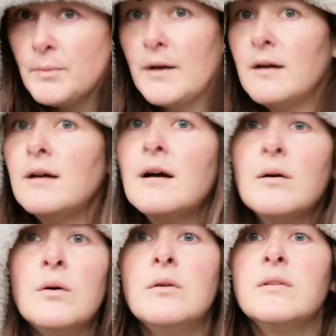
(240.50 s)
But
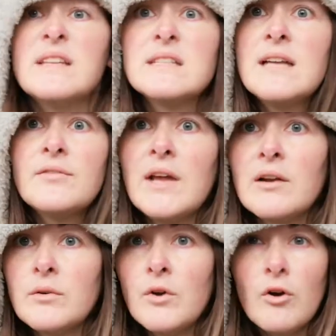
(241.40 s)
they didn't have
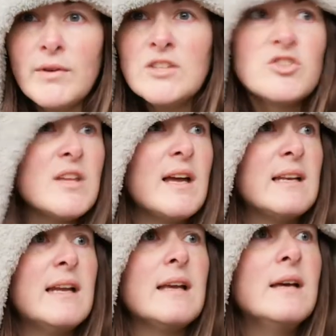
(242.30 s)
yellow and orange. They
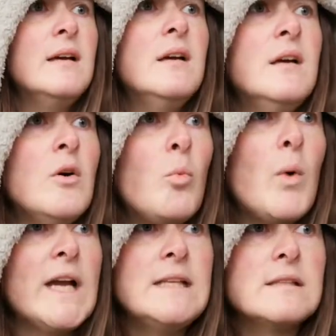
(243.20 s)
had like
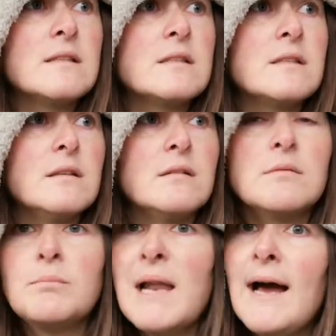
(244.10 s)
whites
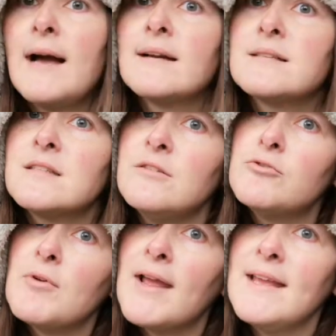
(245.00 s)
and blacks and
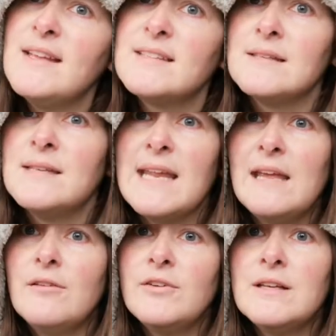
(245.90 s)
greys and
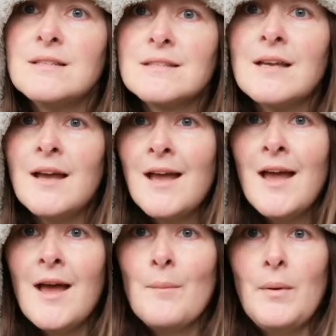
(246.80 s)
navies.
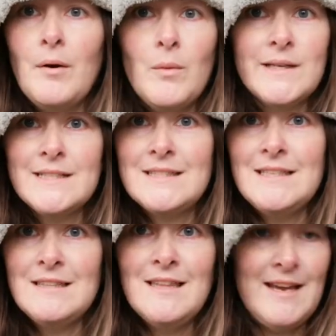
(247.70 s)
But when I
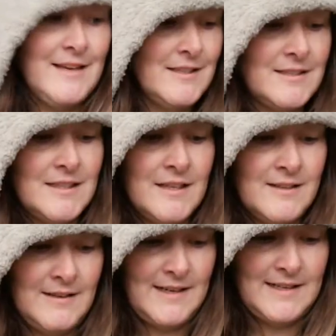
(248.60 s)
seen this,
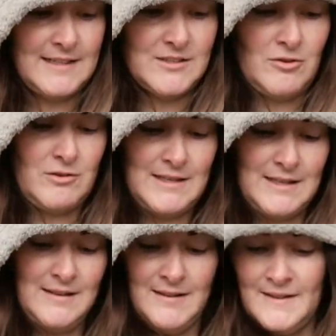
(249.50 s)
and it's got
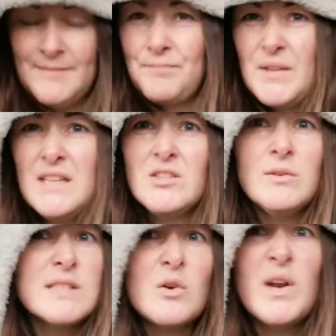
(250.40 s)
like, I don't know,
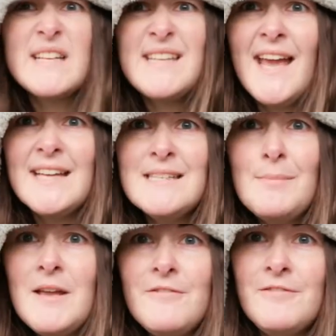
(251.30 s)
has it got like teddy
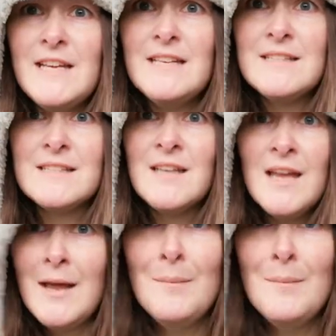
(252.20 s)
bear fleece?